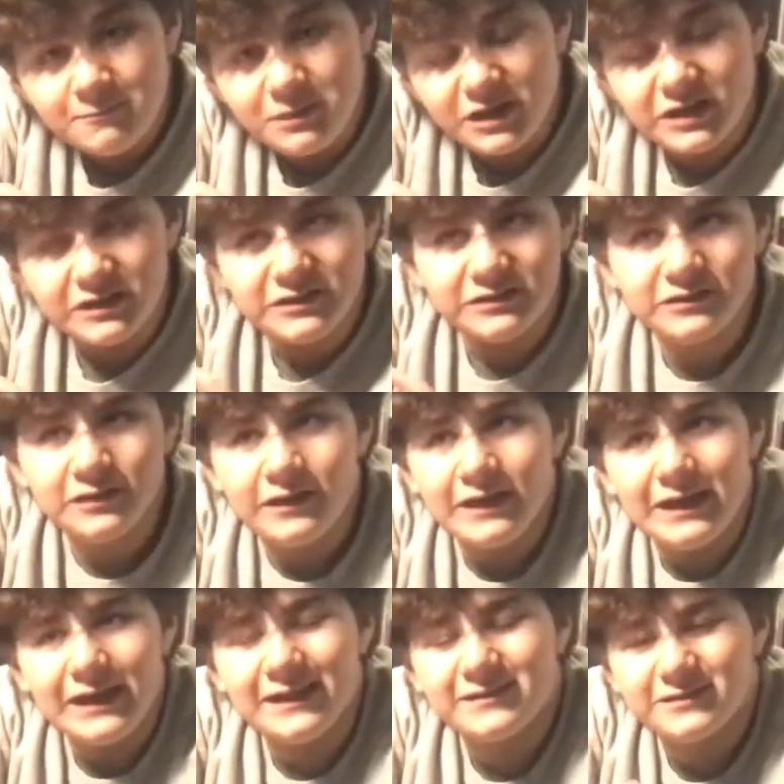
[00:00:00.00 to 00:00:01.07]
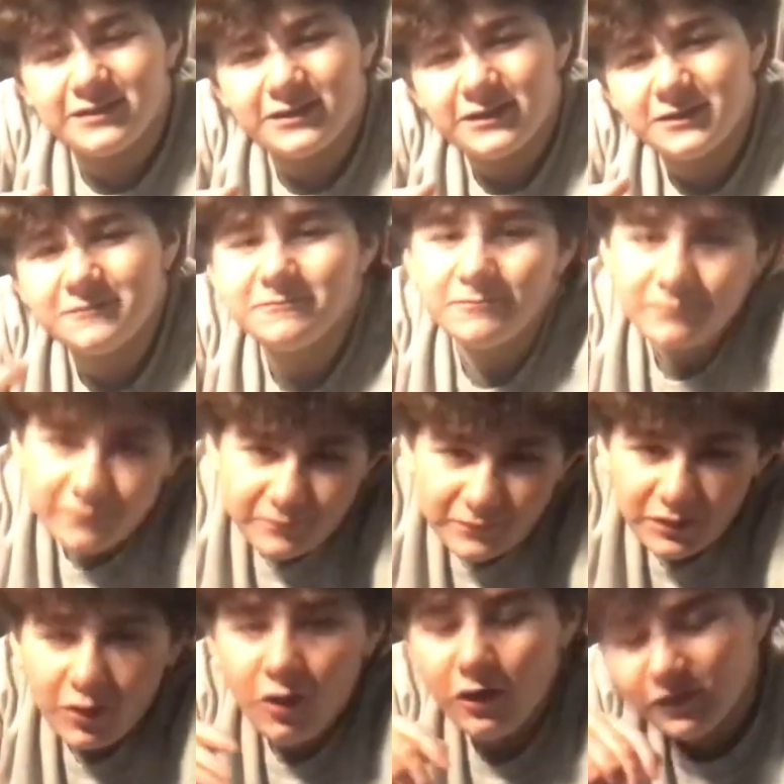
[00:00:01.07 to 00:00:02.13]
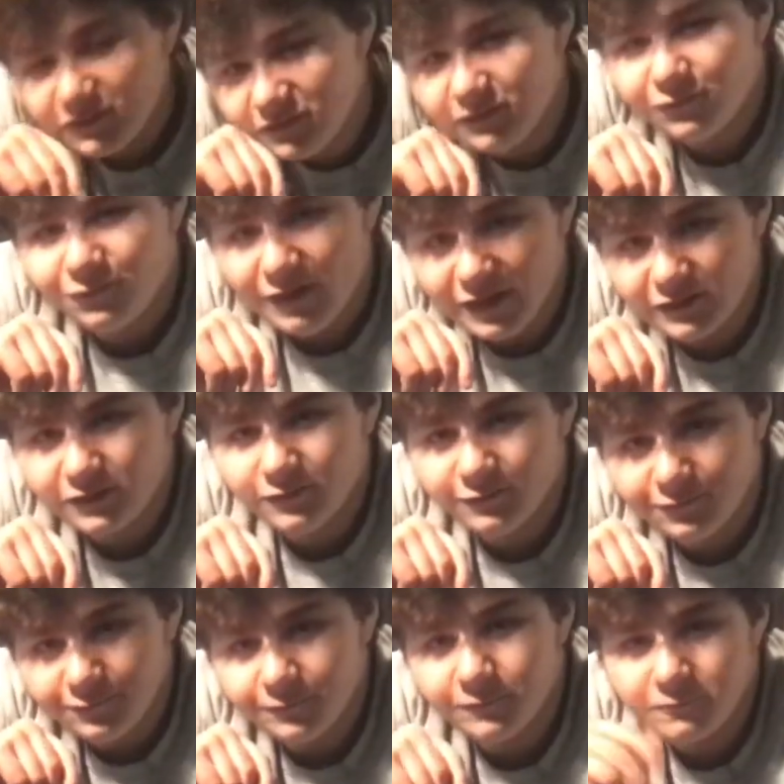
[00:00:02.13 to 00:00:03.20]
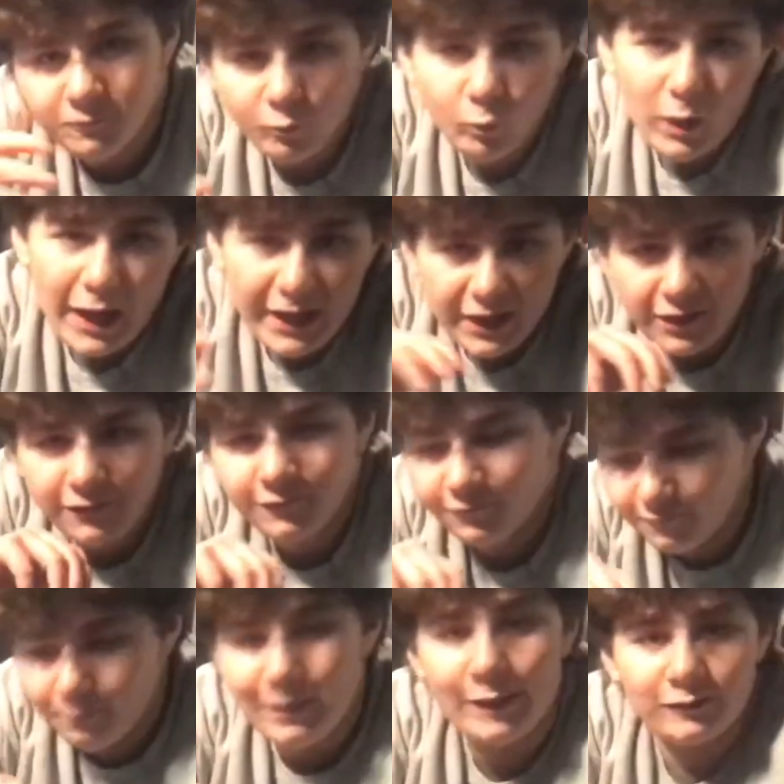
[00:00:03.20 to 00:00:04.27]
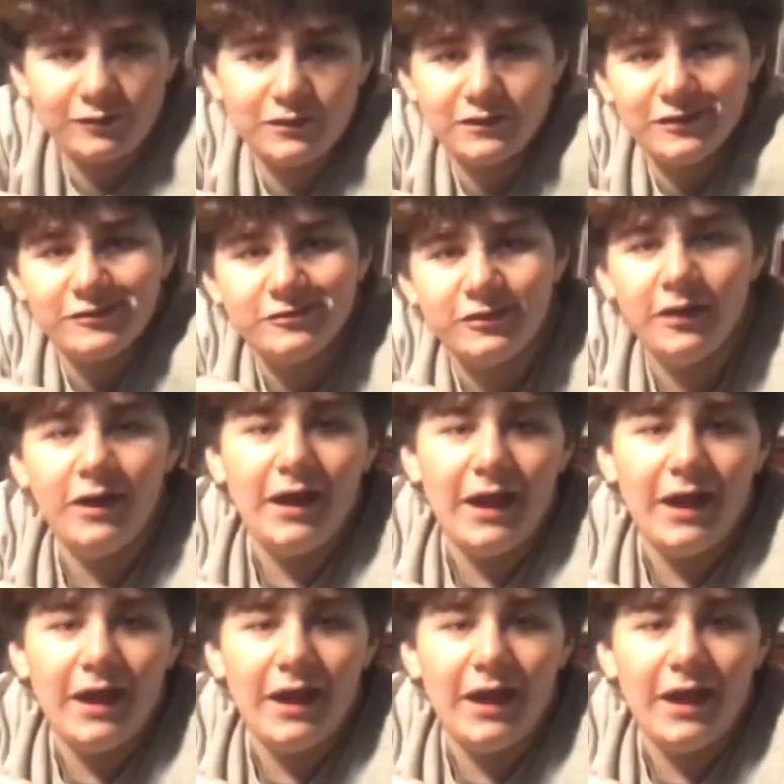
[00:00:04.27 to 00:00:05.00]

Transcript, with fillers: because it's a cost-effective way of mounting this